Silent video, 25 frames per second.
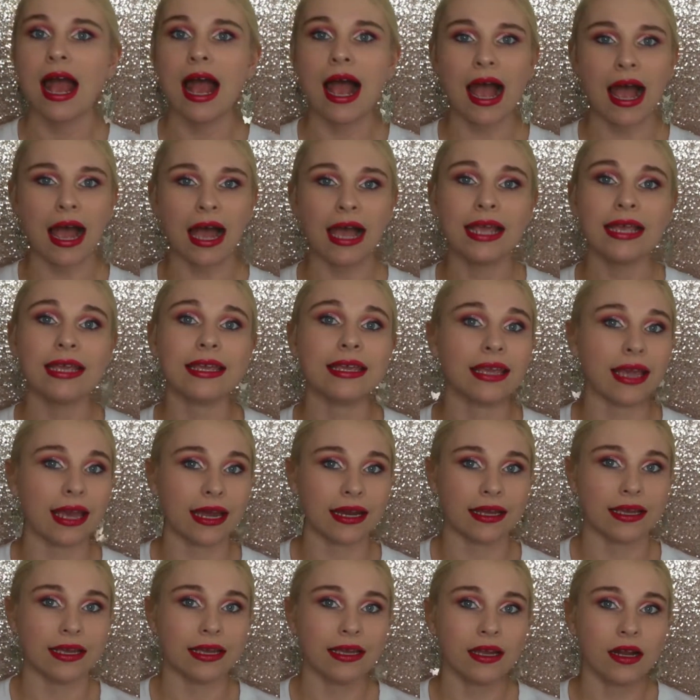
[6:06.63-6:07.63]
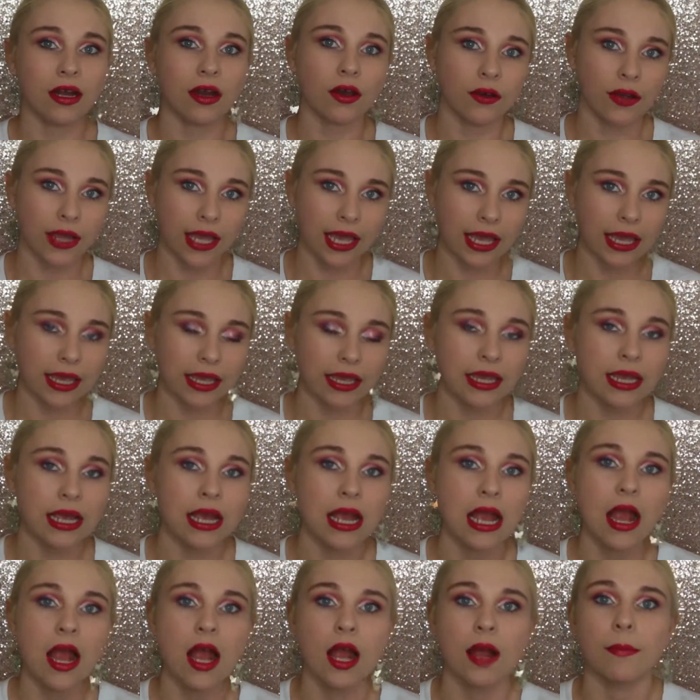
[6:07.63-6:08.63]
I get it, okay,
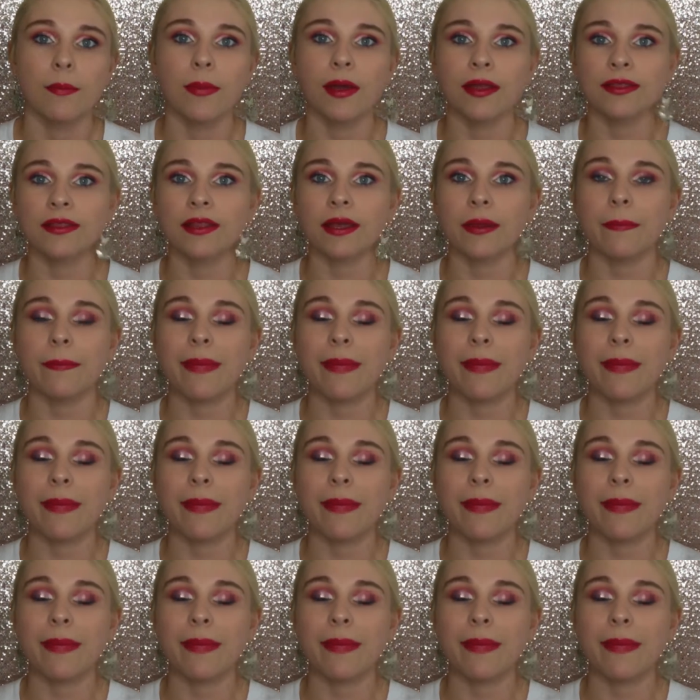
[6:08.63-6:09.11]
but the